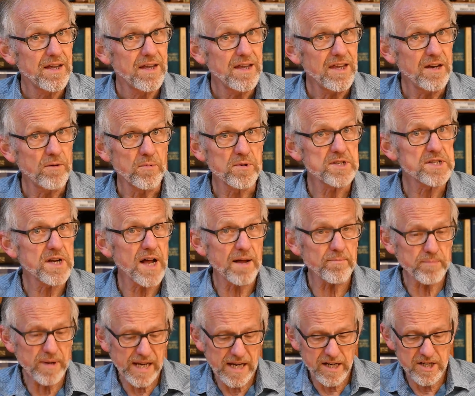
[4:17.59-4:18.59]
It was not
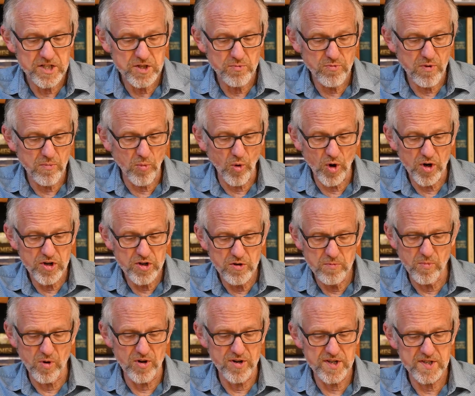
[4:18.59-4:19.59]
because you were more
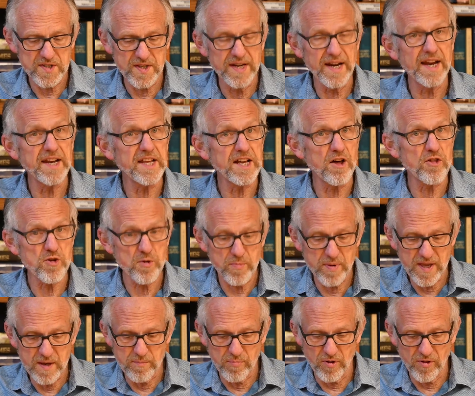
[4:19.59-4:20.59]
numerous than any other
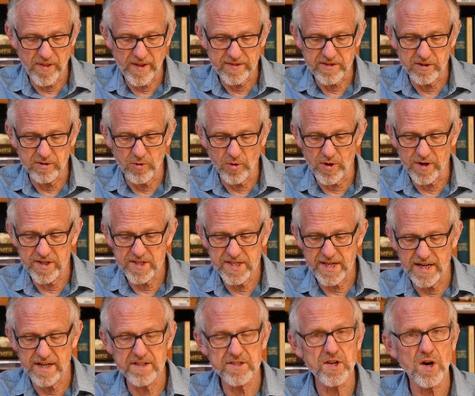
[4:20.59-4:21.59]
people that the Lord
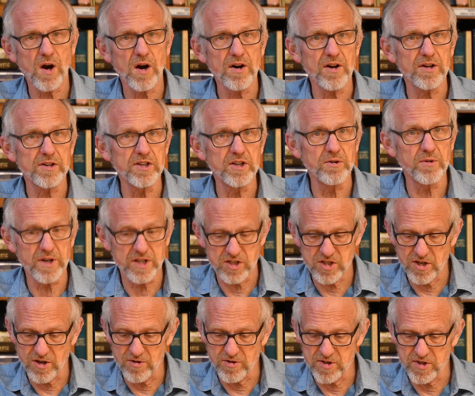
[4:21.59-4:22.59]
set his heart on you and
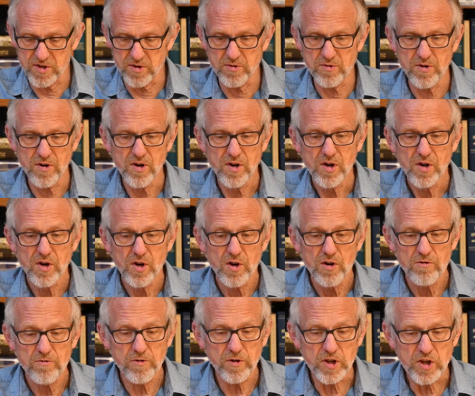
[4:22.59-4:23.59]
chose you,
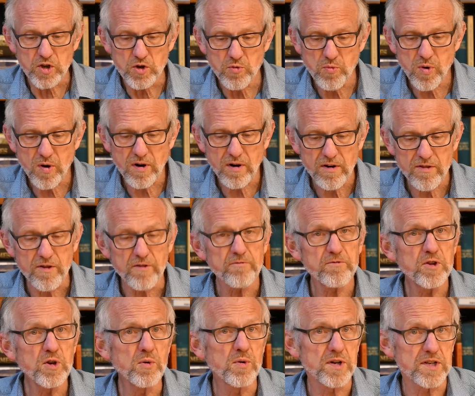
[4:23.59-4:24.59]
for you were the
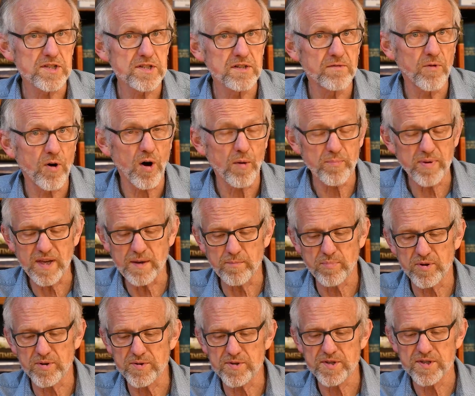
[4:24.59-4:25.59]
fewest of all
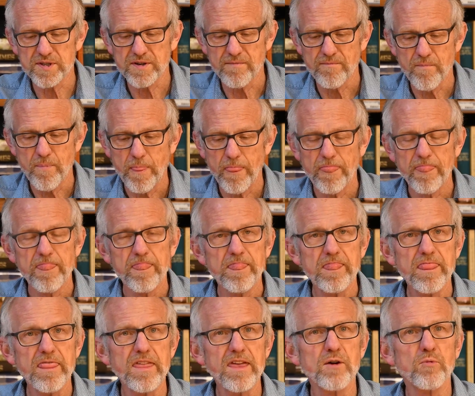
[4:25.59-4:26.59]
peoples.
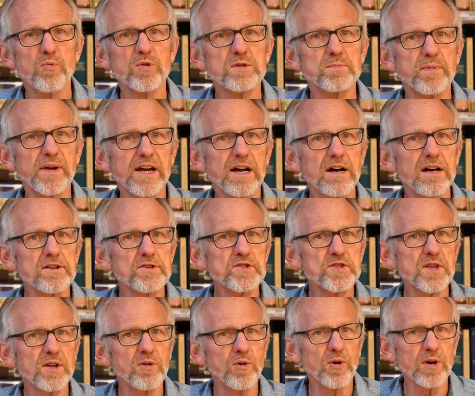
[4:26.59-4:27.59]
It was because
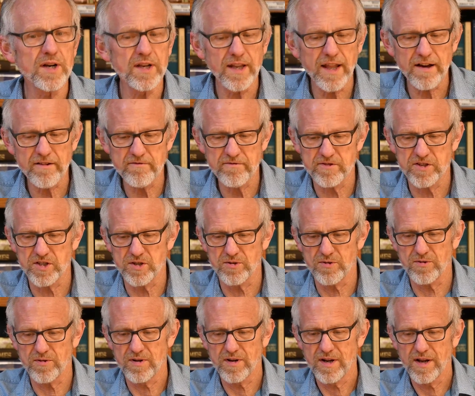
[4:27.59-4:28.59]
the Lord loved
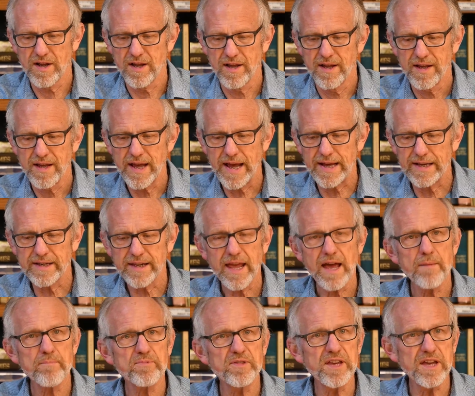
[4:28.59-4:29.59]
you and
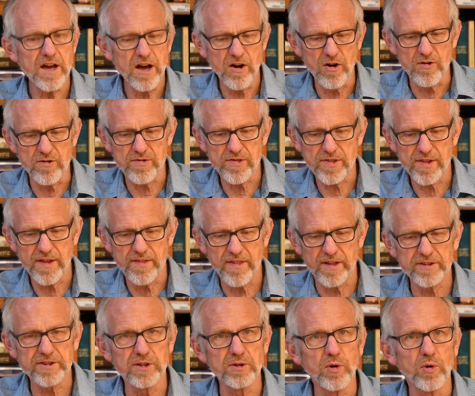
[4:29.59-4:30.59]
kept the oath
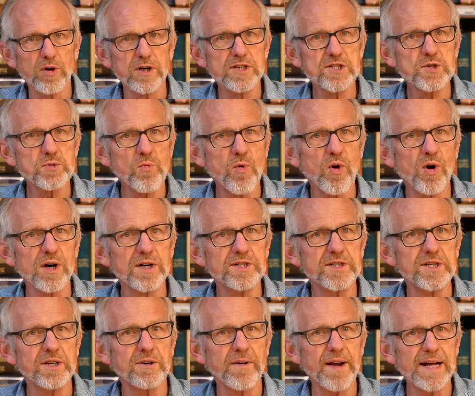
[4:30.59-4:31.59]
that the Lord swore to
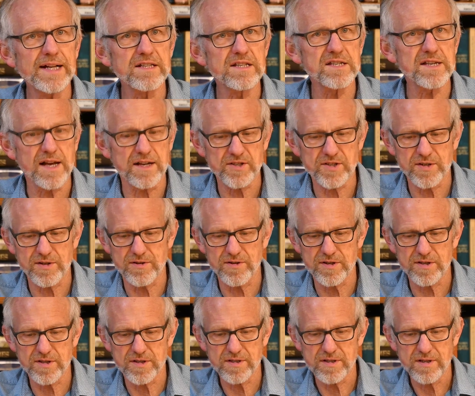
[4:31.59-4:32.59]
your
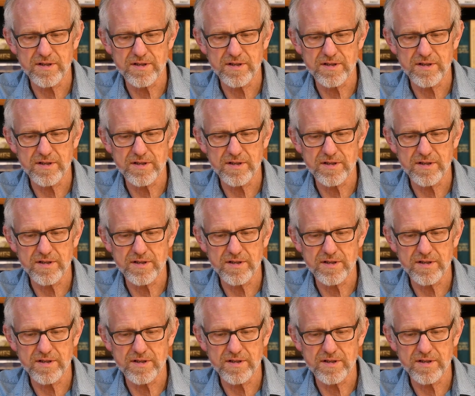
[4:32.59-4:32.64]
ancestors.